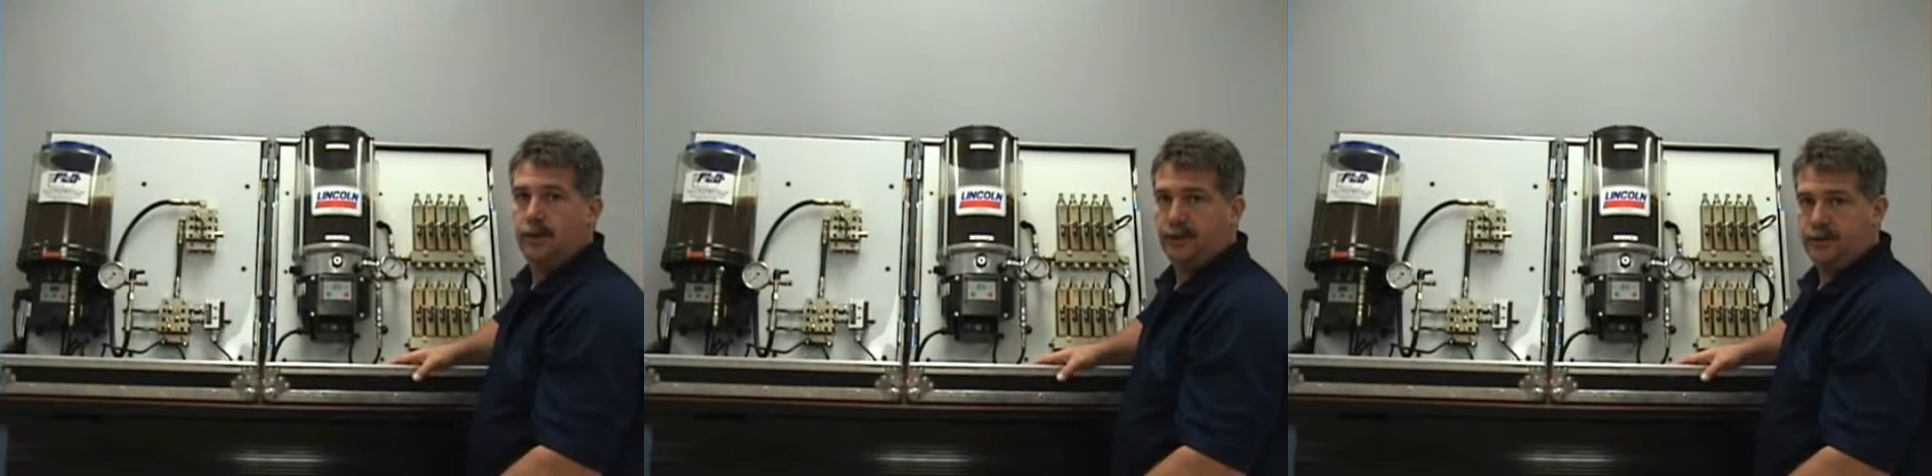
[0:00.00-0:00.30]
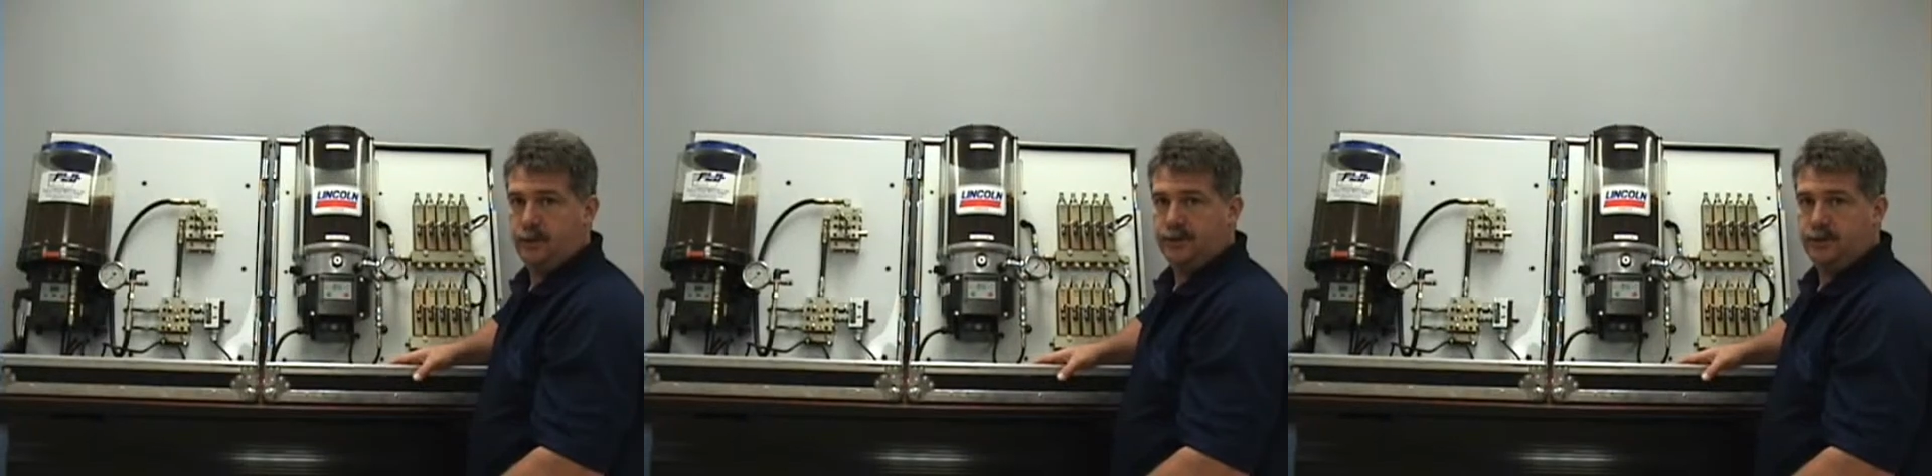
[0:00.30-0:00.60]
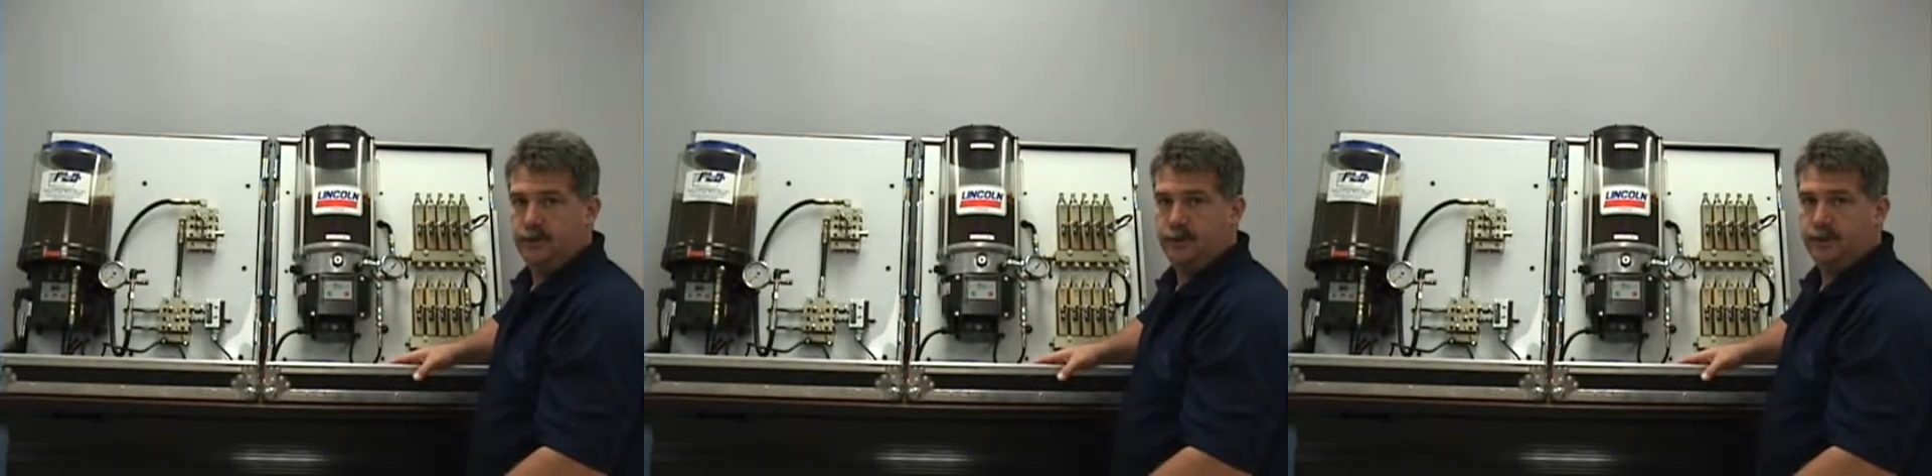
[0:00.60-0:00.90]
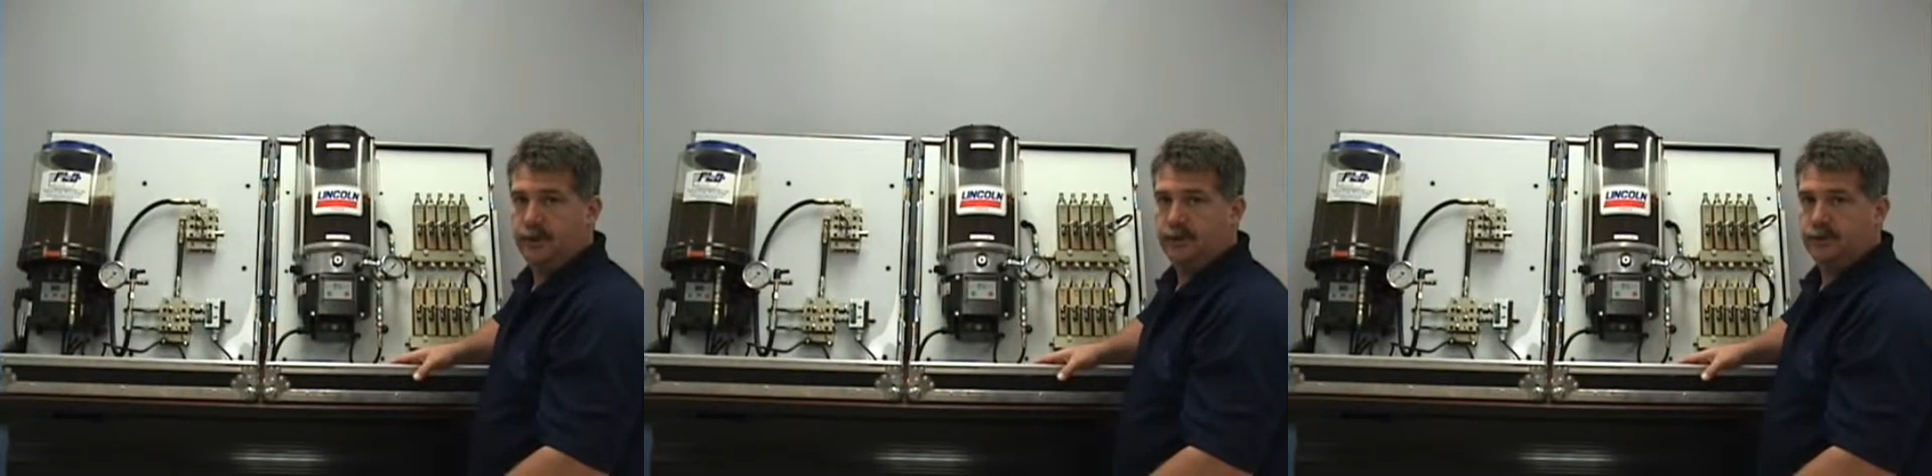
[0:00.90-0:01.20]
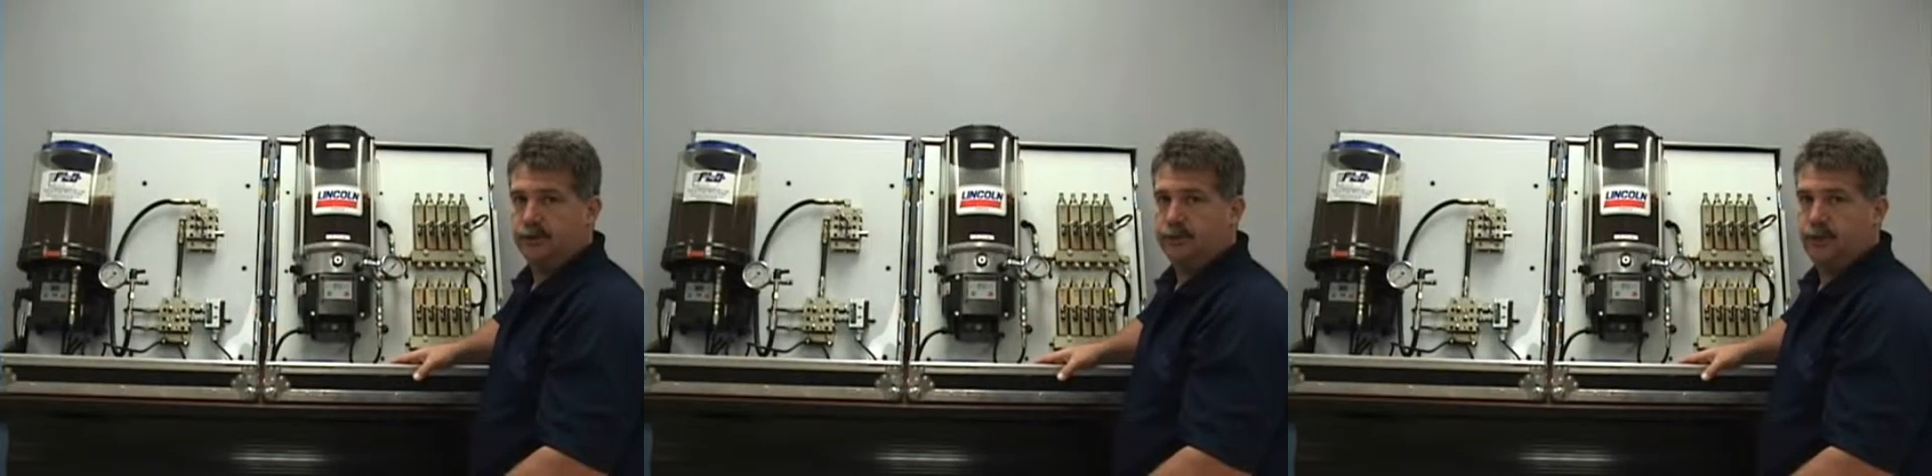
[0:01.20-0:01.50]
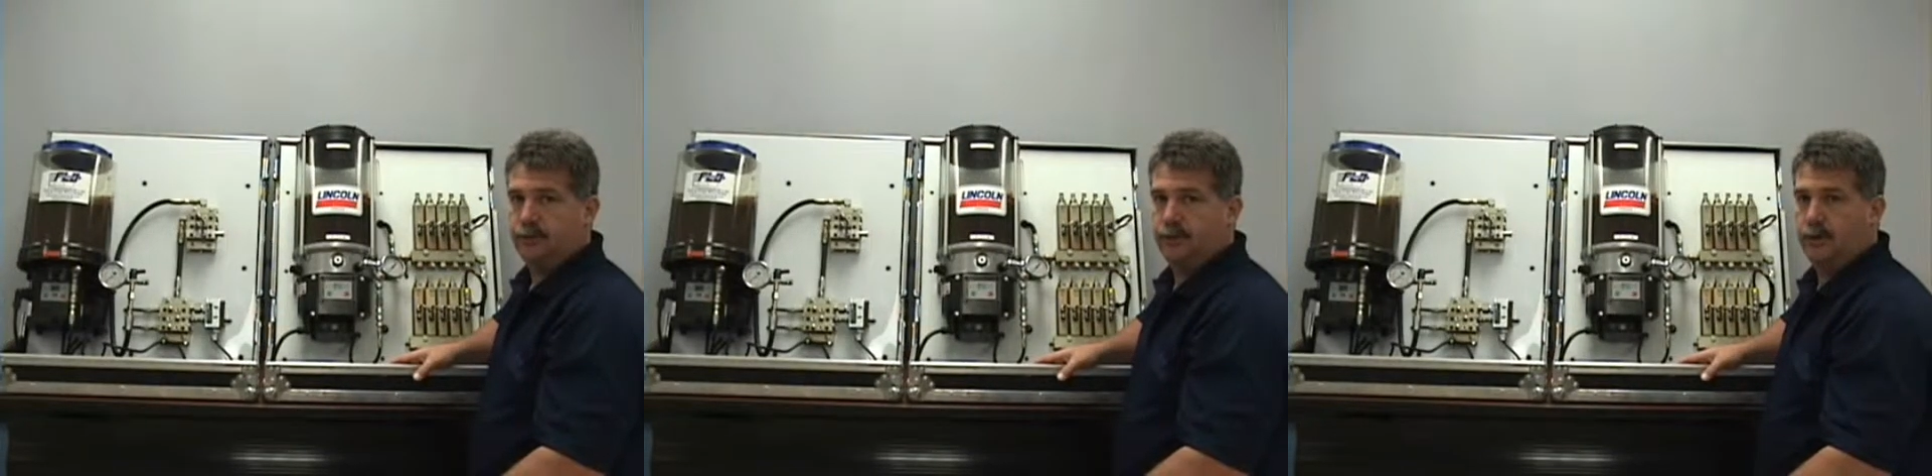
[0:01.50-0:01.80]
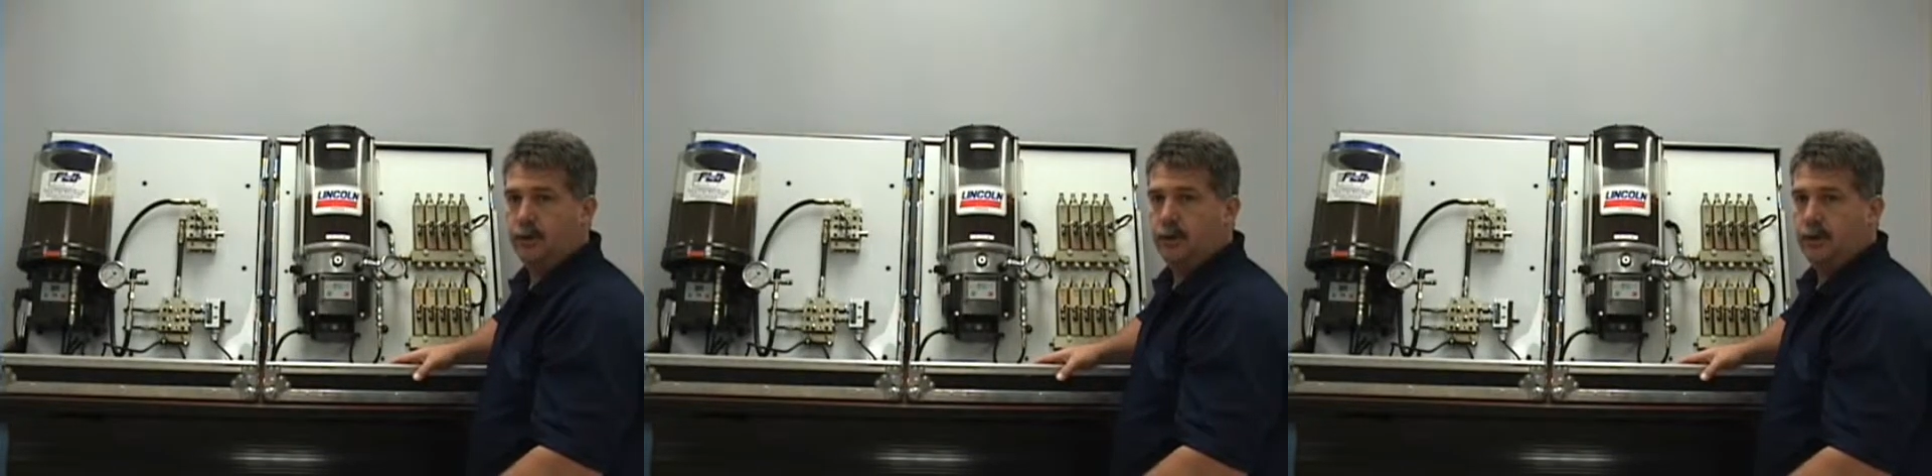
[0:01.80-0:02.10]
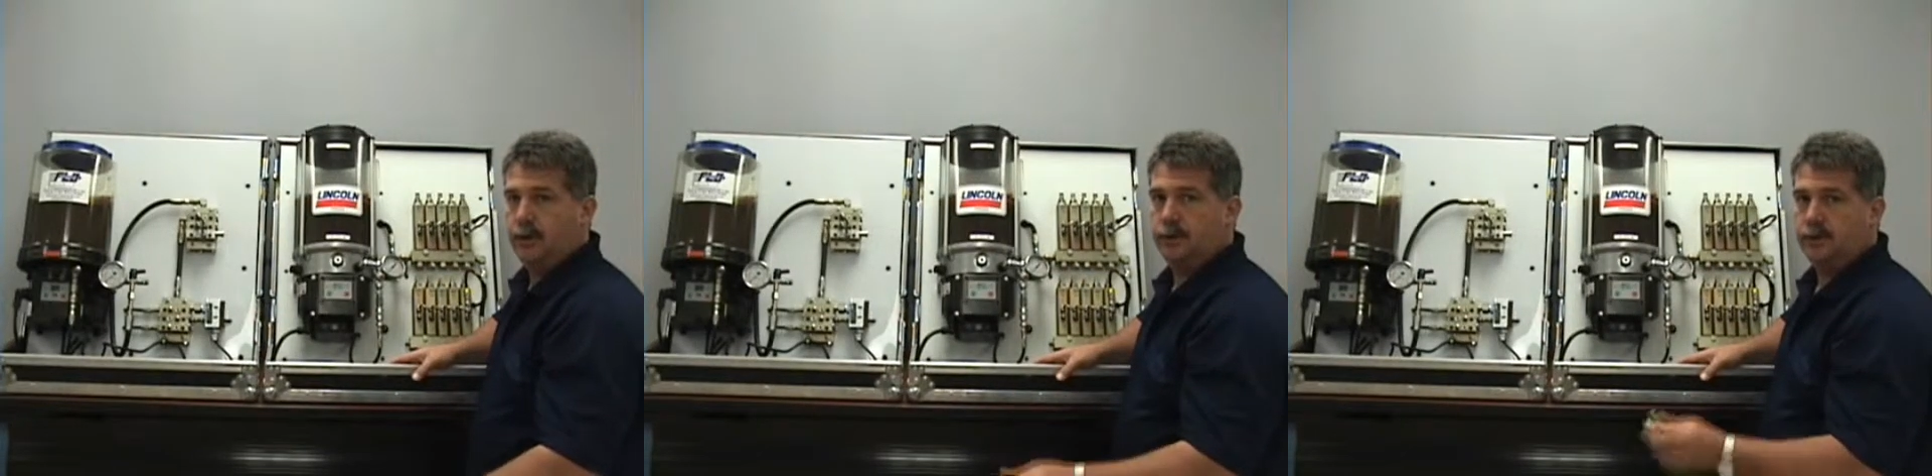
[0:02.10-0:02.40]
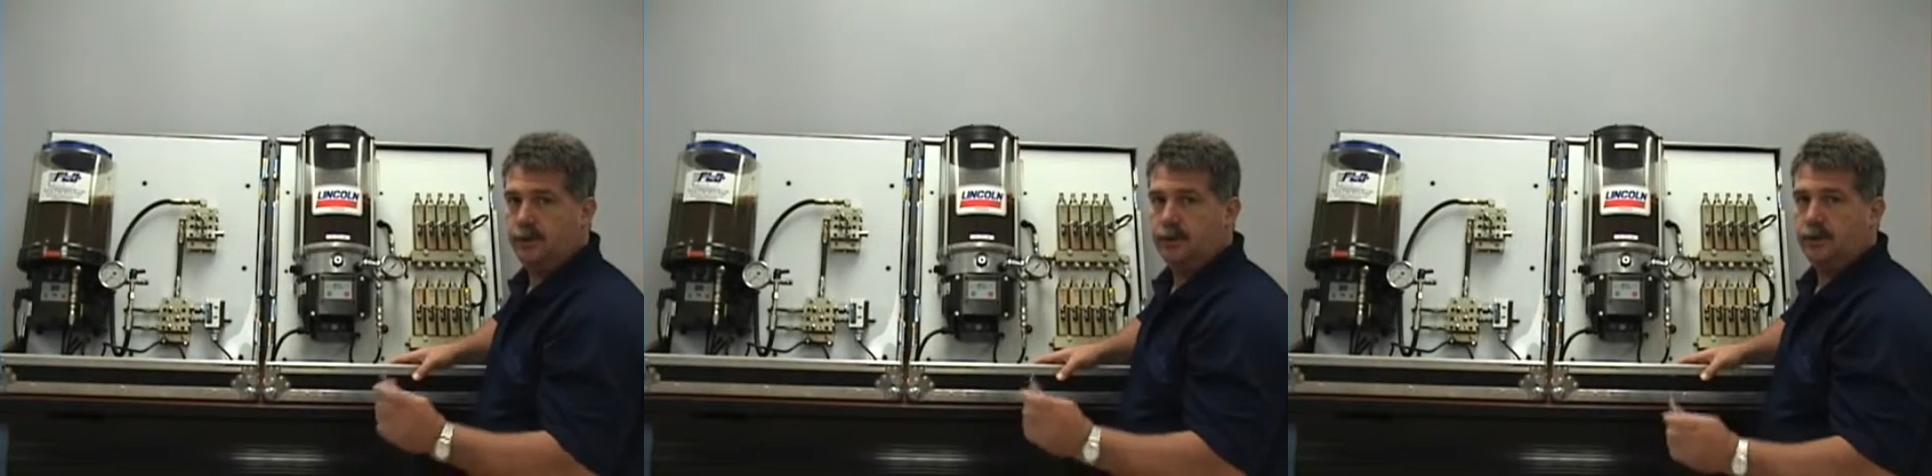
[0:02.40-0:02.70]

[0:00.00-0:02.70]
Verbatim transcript: Next question you should ask yourself is,